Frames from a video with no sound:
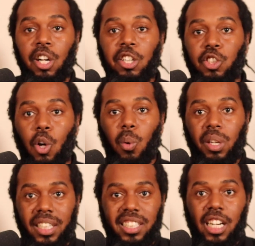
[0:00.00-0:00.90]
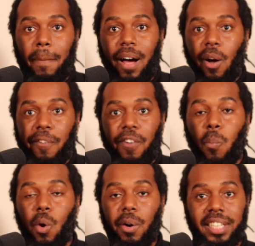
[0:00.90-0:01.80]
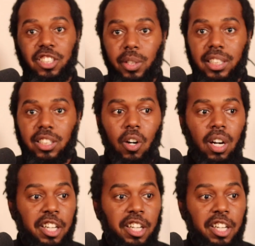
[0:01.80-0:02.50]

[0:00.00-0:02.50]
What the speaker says: So let's think about, if I'm worried and stressing,